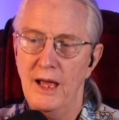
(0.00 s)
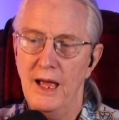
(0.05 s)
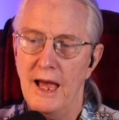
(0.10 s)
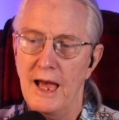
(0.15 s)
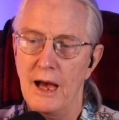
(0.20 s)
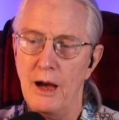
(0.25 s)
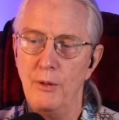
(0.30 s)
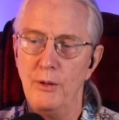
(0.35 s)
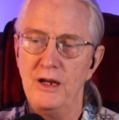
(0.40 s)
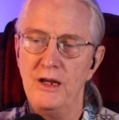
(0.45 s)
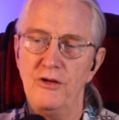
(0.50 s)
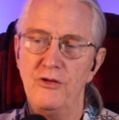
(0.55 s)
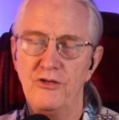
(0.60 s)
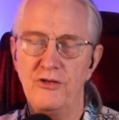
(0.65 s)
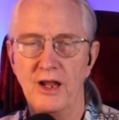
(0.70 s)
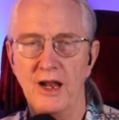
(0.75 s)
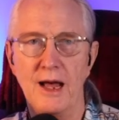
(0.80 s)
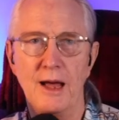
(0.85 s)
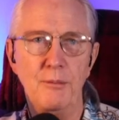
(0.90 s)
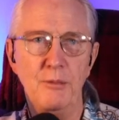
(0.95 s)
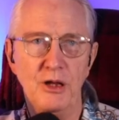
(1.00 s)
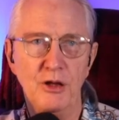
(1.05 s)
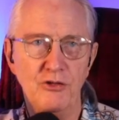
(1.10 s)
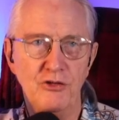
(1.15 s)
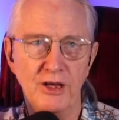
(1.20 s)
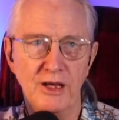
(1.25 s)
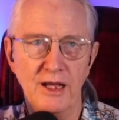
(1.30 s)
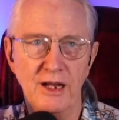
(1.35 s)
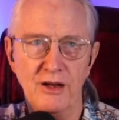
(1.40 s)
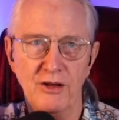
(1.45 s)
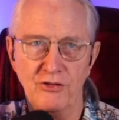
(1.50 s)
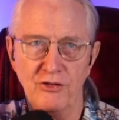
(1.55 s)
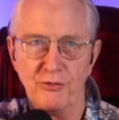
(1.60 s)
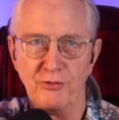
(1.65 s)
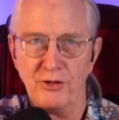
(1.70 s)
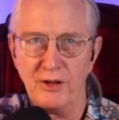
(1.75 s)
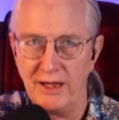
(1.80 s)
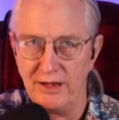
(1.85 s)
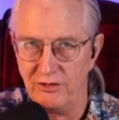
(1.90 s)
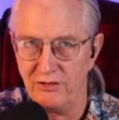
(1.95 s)
how it is that I'm using it as a
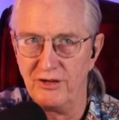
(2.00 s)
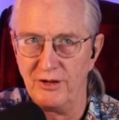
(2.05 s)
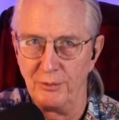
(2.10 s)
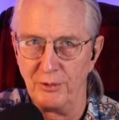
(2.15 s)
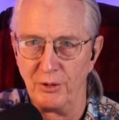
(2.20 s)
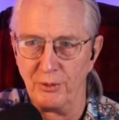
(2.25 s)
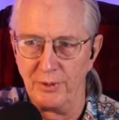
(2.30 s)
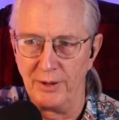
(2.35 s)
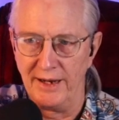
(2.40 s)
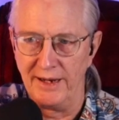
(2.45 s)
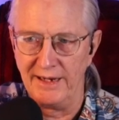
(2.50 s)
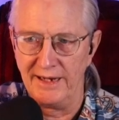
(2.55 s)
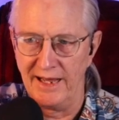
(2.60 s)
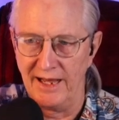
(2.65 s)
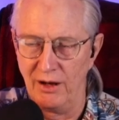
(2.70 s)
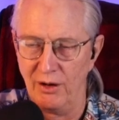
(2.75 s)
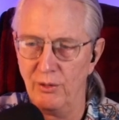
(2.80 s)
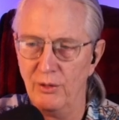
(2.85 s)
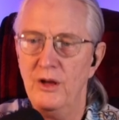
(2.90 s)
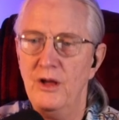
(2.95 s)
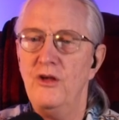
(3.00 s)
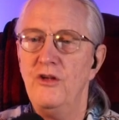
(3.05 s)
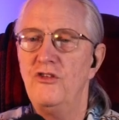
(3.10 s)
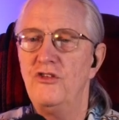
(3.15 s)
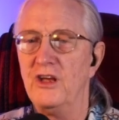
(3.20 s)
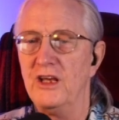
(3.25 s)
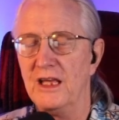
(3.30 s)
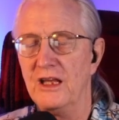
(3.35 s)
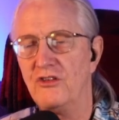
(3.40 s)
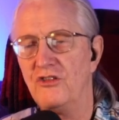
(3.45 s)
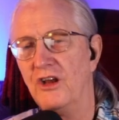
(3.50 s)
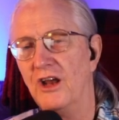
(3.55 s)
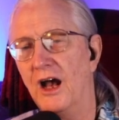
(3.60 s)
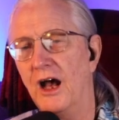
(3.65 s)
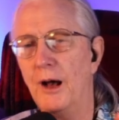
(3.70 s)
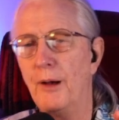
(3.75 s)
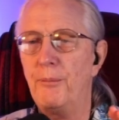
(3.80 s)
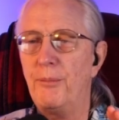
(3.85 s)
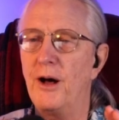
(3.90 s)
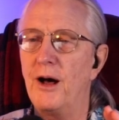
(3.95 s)
flight simmer right now to get you
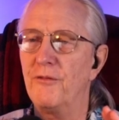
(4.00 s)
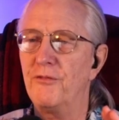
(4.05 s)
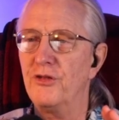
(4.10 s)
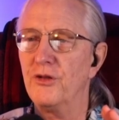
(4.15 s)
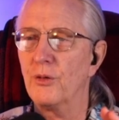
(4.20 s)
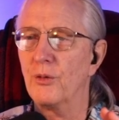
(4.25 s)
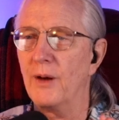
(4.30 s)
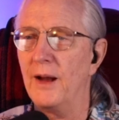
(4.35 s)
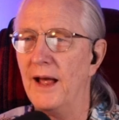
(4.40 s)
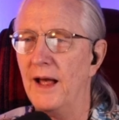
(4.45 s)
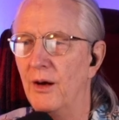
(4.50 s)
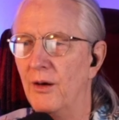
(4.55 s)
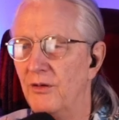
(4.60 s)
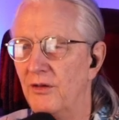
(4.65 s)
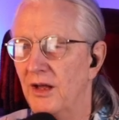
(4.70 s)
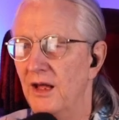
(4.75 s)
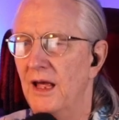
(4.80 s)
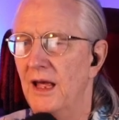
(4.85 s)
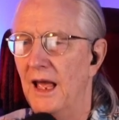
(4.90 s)
up off the ground